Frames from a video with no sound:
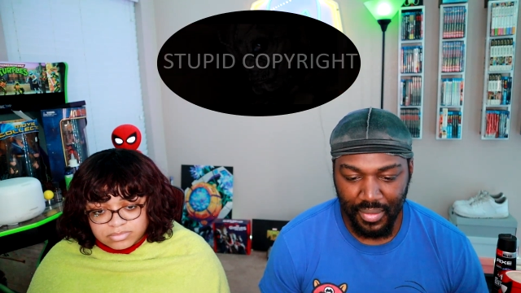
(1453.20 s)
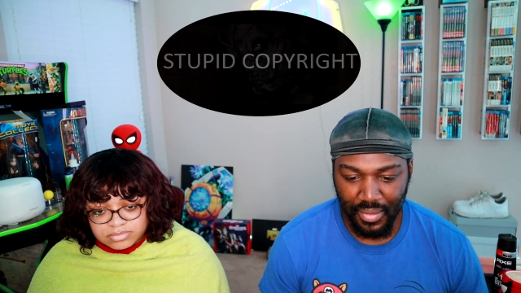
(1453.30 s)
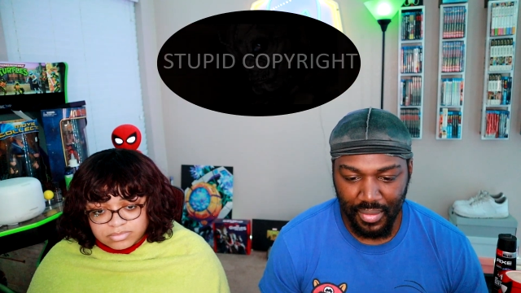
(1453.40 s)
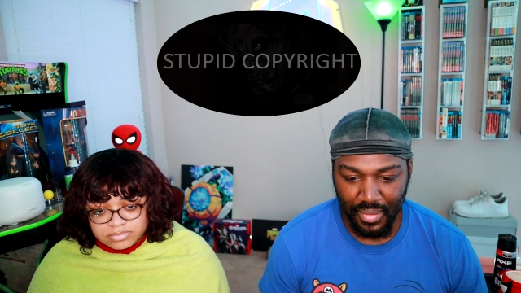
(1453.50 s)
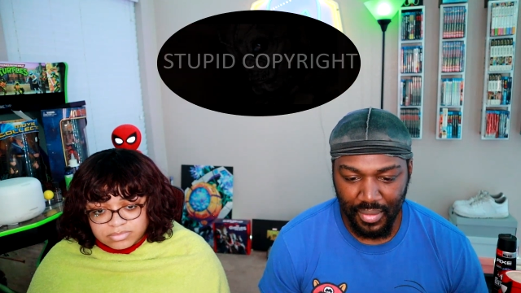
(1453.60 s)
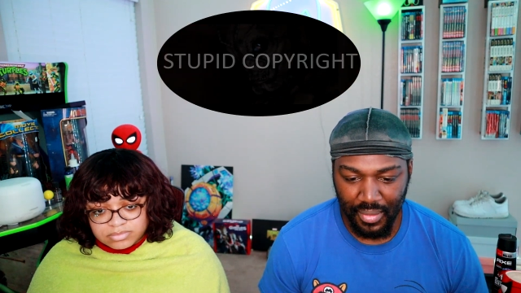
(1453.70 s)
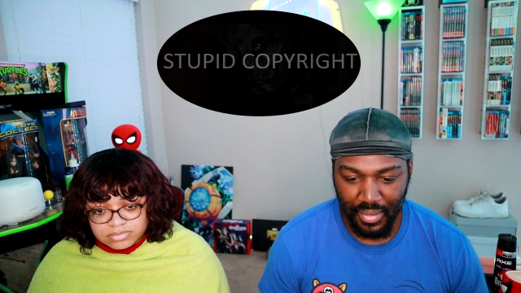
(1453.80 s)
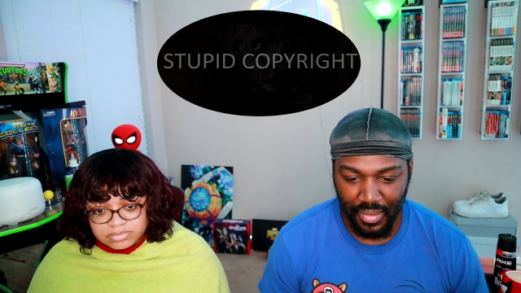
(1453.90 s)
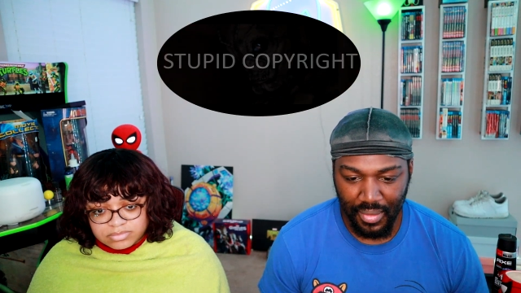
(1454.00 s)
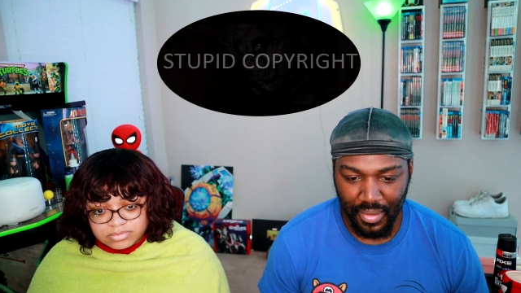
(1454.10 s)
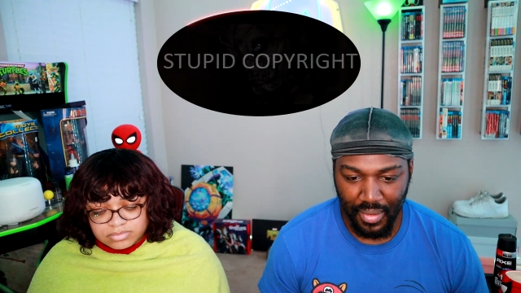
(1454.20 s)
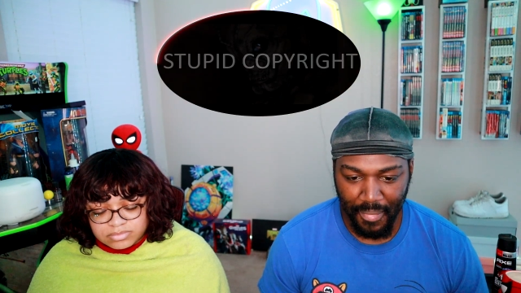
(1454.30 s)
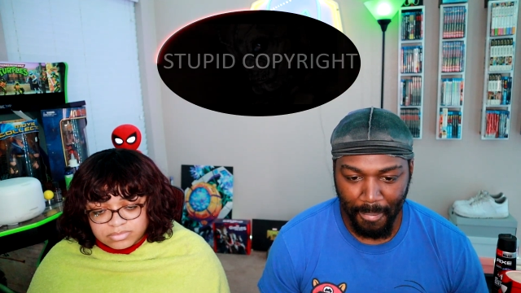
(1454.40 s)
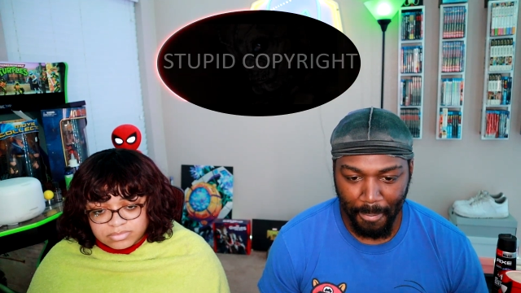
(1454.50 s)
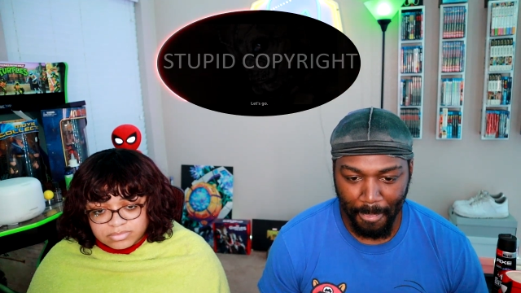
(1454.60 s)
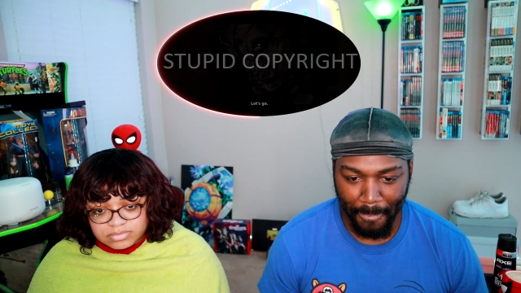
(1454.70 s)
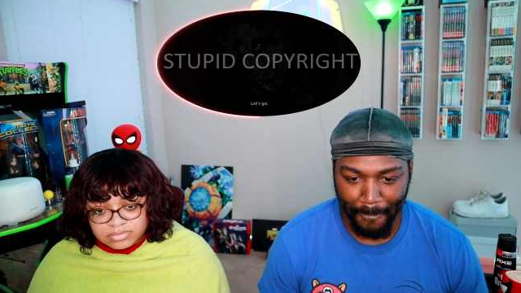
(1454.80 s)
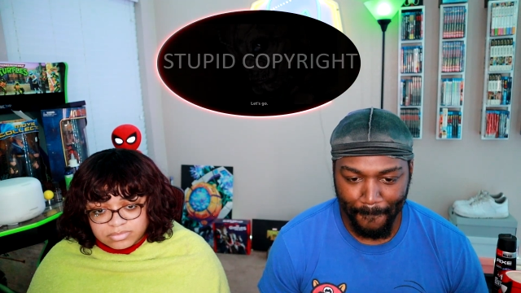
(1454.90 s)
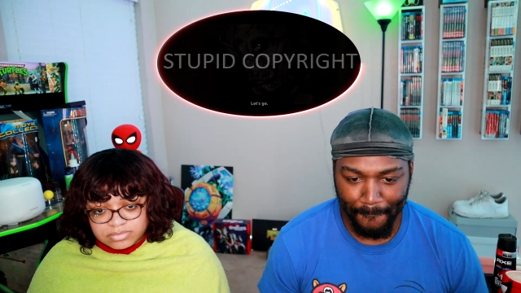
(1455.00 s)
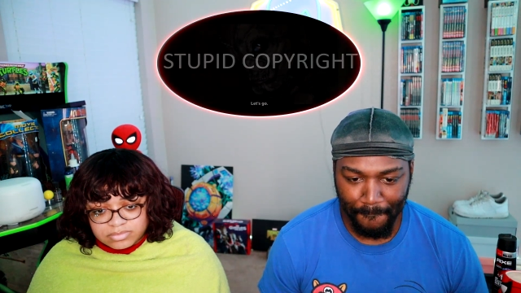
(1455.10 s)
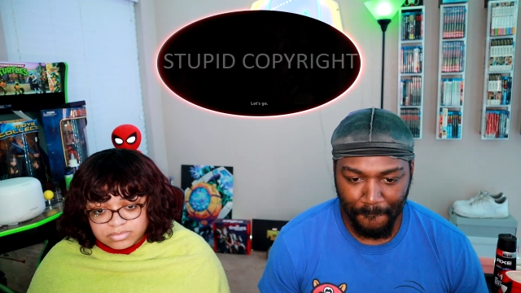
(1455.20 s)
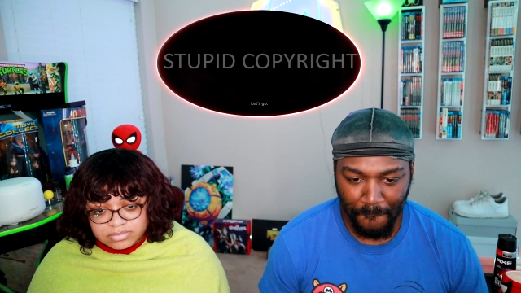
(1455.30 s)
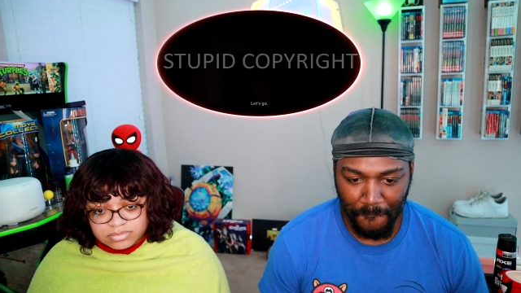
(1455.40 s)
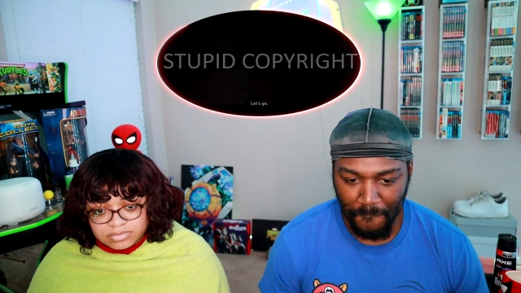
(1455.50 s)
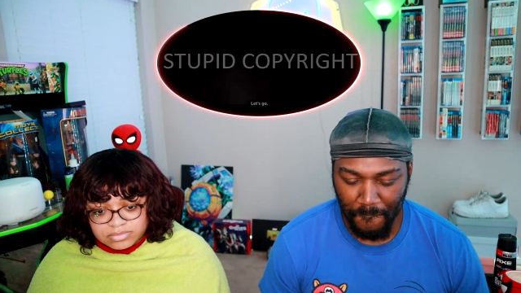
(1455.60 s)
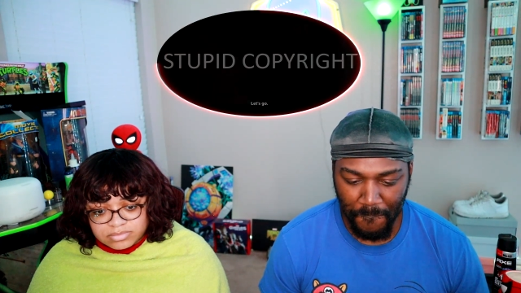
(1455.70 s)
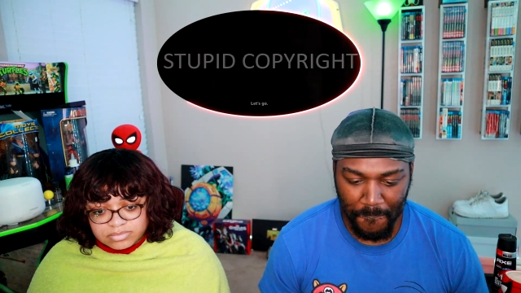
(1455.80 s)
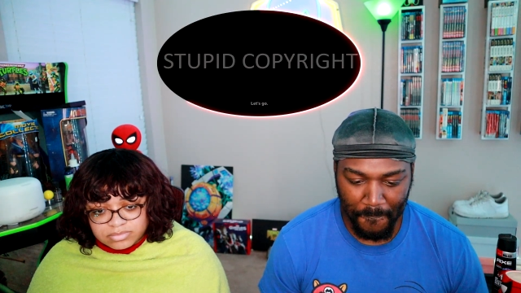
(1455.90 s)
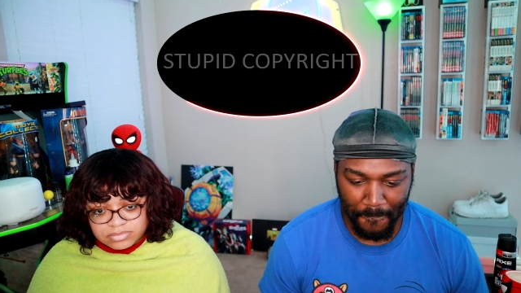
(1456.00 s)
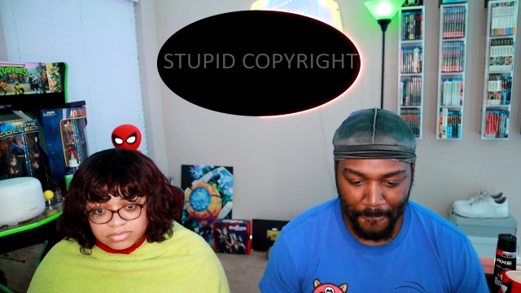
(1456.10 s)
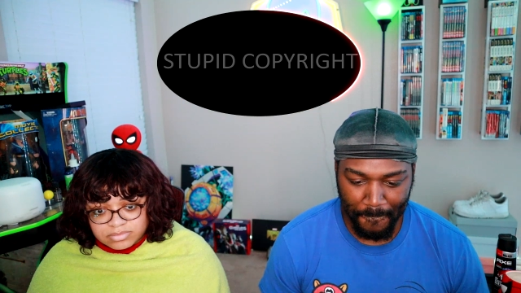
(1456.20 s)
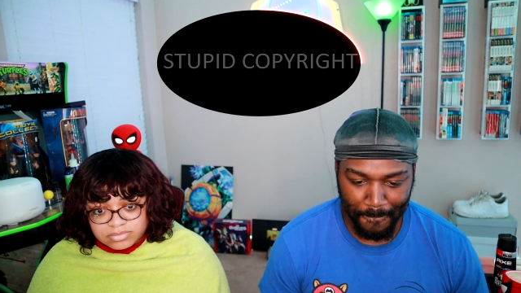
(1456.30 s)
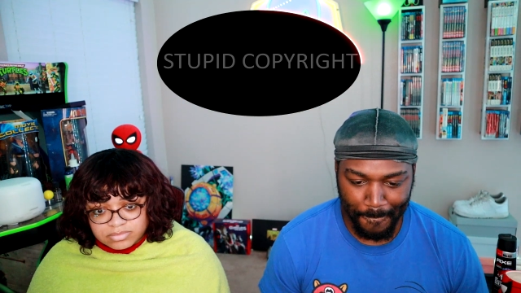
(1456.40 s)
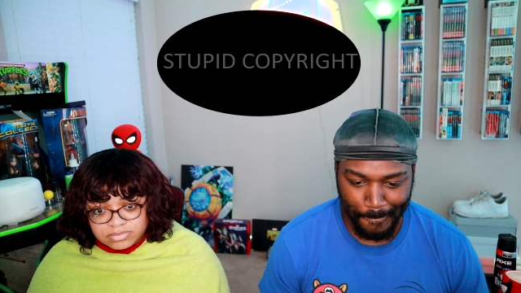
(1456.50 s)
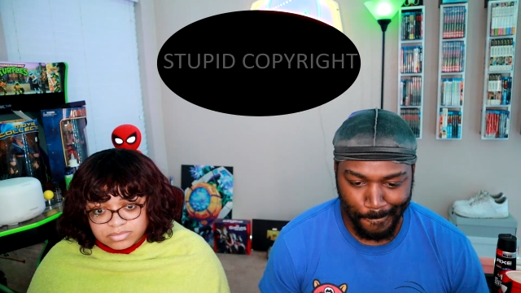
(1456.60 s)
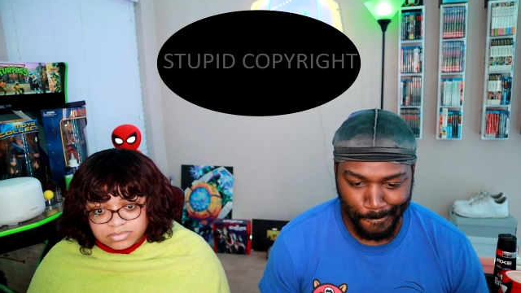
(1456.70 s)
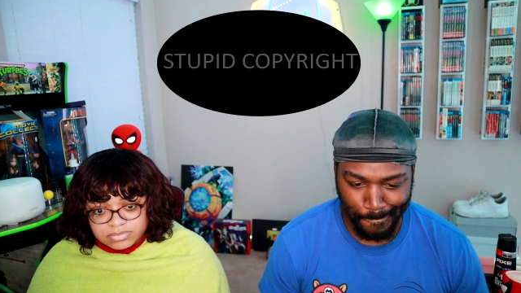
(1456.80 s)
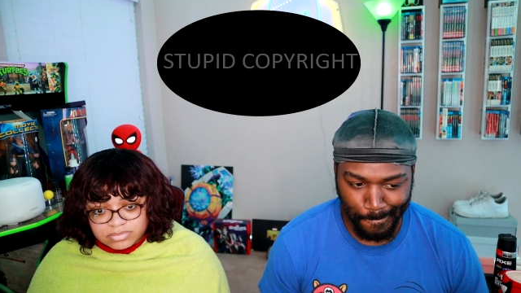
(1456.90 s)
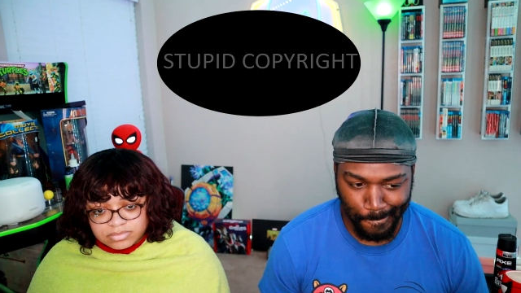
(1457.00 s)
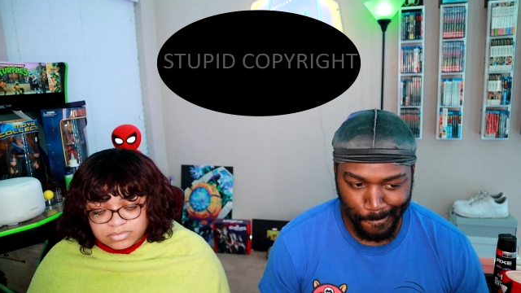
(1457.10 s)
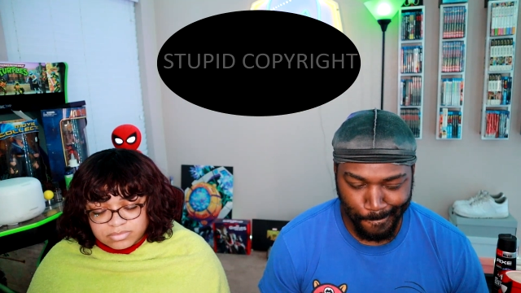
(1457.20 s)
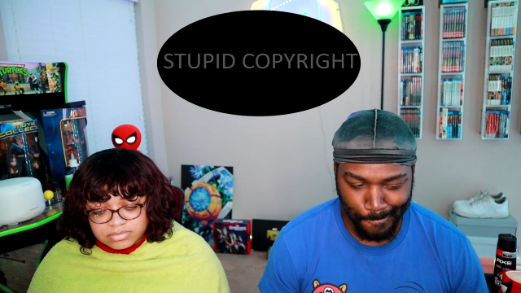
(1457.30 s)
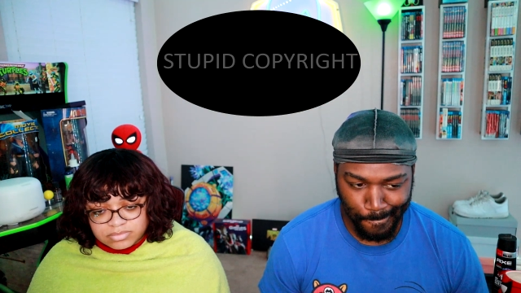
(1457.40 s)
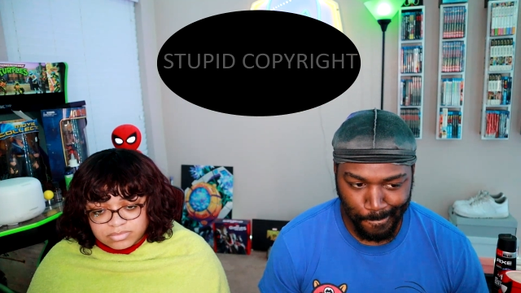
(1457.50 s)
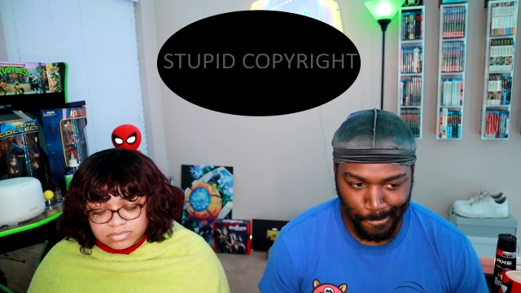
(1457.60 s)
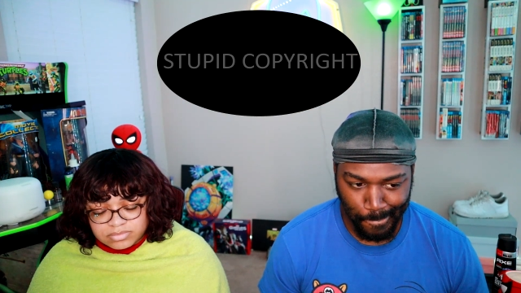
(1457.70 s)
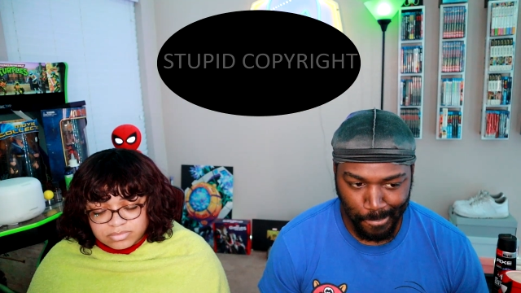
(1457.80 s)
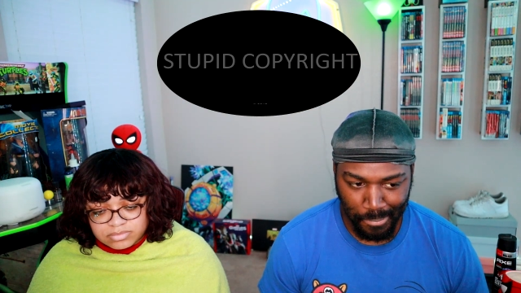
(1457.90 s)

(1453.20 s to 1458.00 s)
(silence)